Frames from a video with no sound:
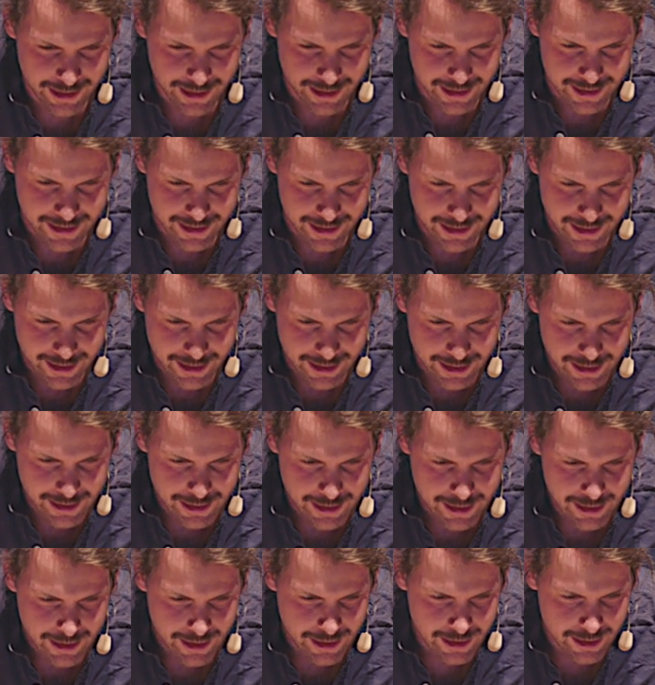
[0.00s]
Is it...
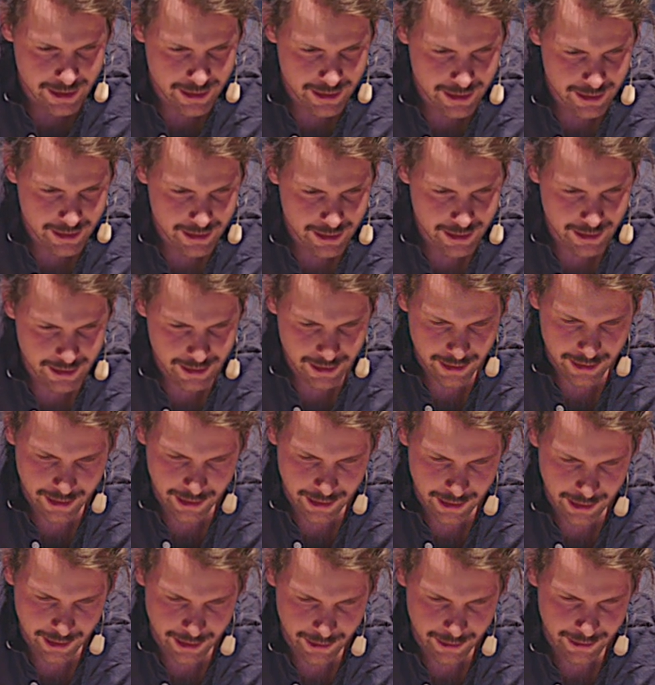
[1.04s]

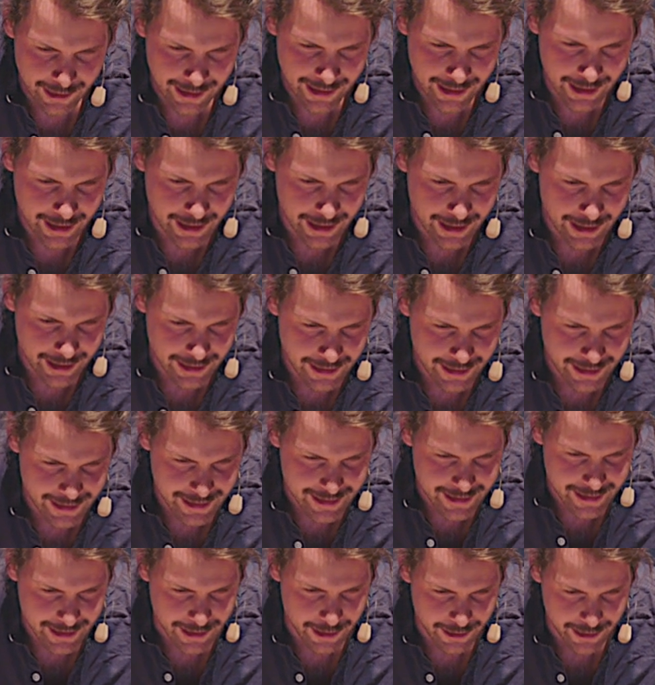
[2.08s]
All right,
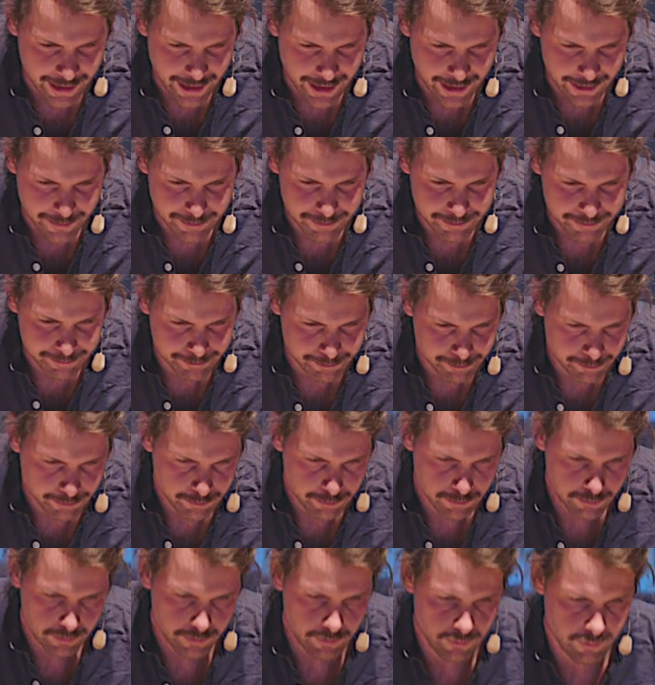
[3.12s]
nice. Okay.
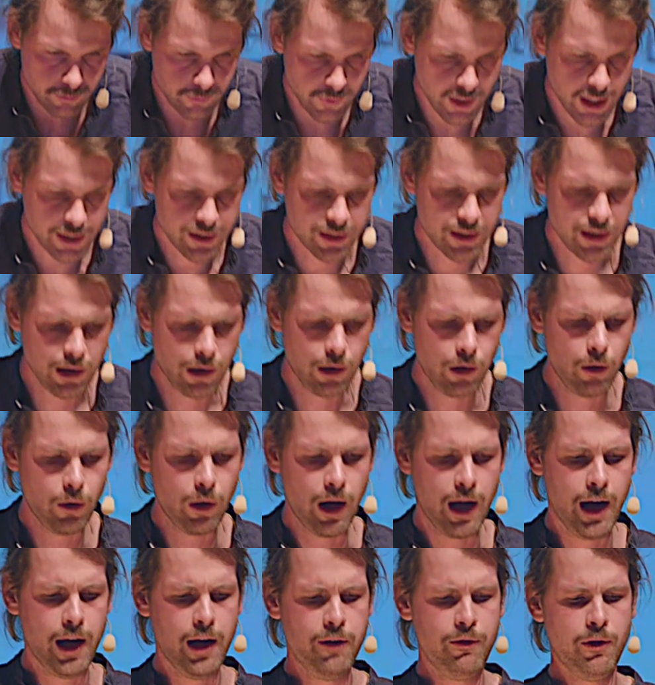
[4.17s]
So
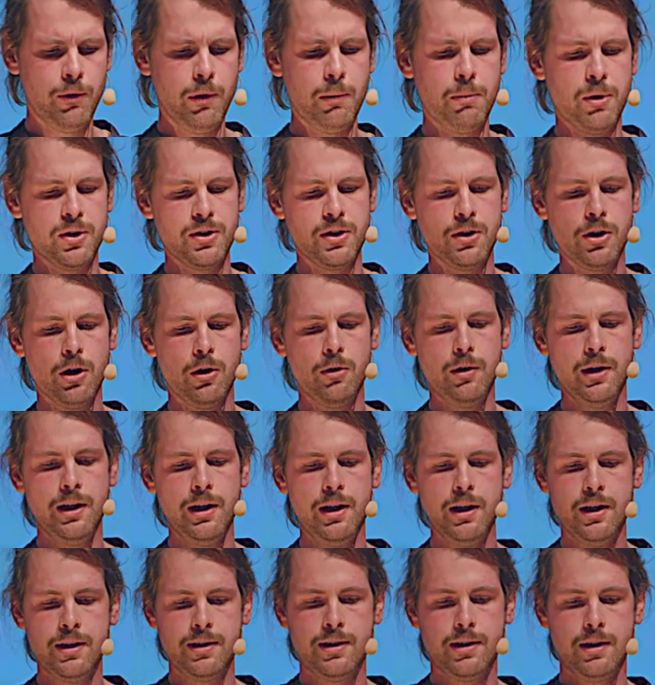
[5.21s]
I have a repository.
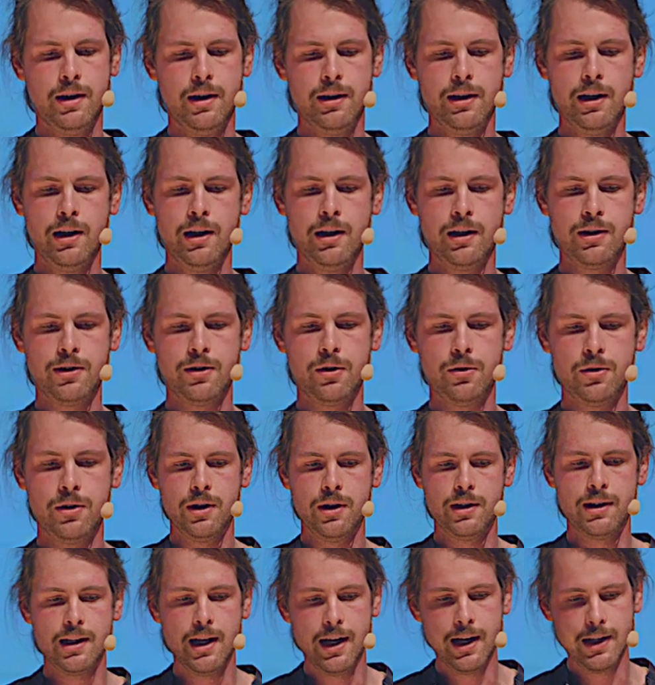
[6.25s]
It's, the link is in
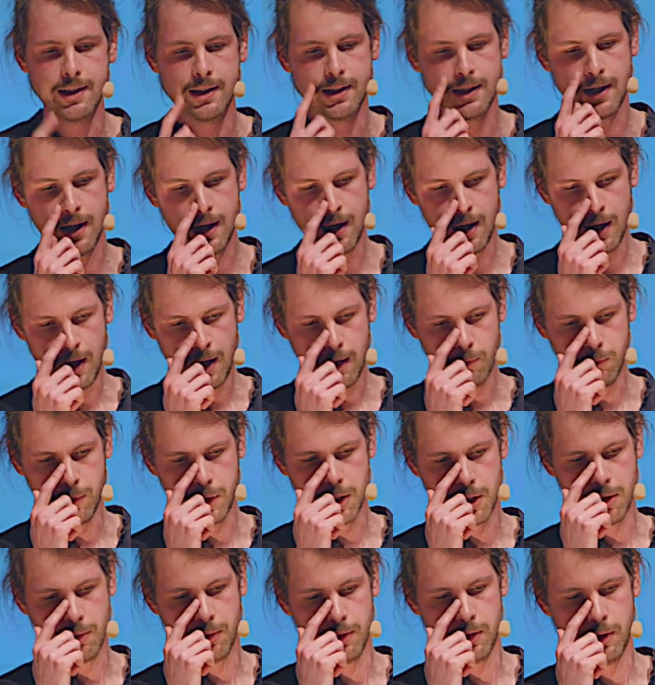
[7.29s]
the slides,
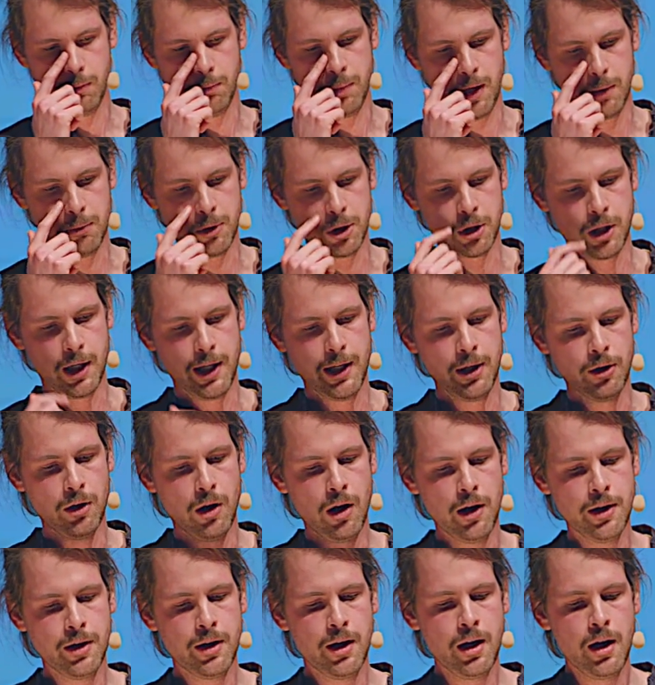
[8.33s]
which I will publish later
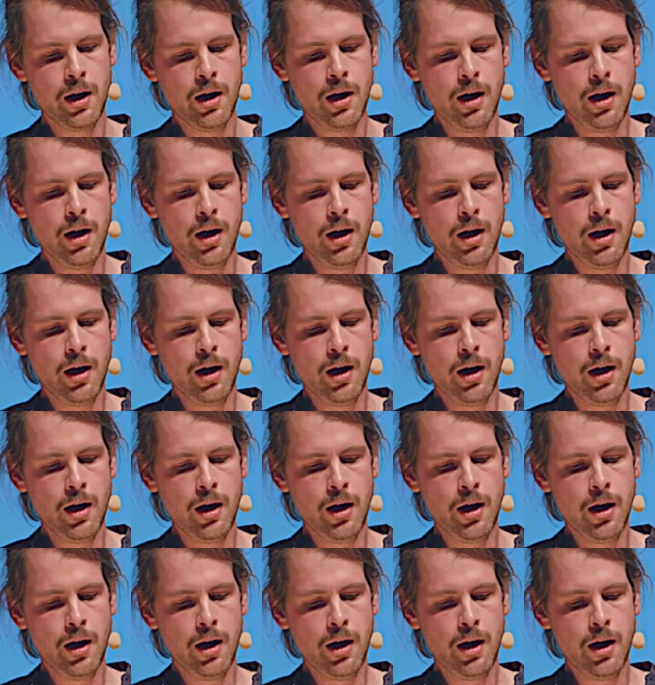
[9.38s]
on.